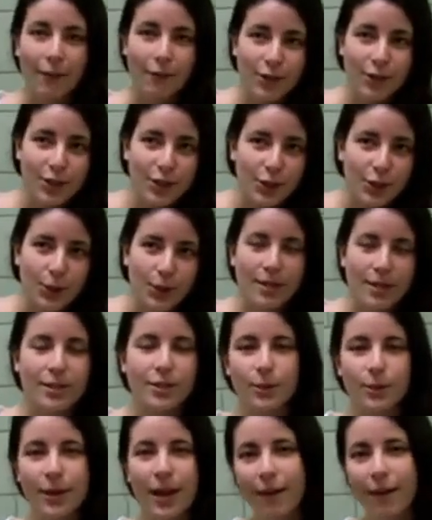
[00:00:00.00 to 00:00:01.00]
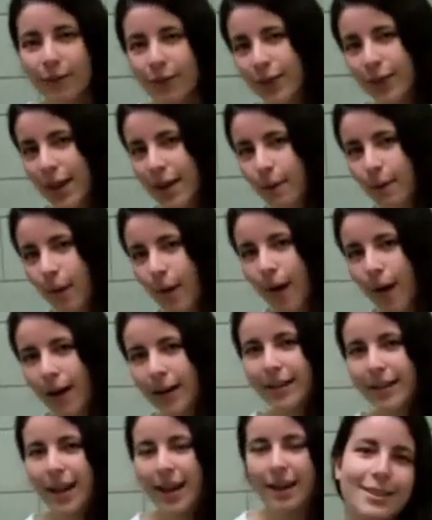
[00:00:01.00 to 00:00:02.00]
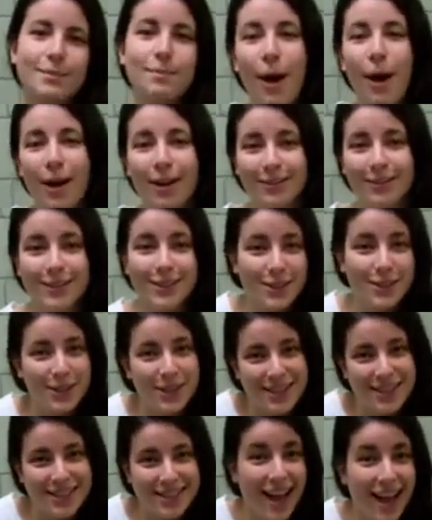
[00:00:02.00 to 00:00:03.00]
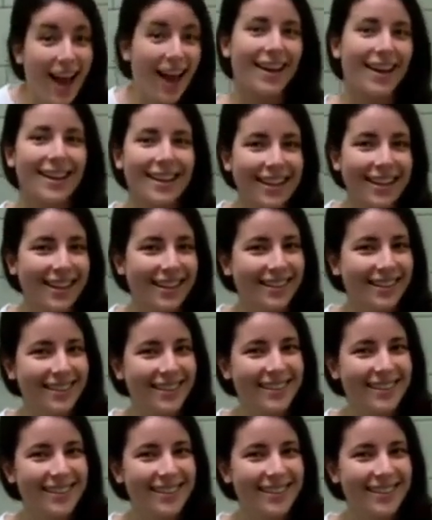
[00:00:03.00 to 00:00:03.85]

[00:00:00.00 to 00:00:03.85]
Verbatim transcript: every Jew can do whatever they want and is part of a Jewish society.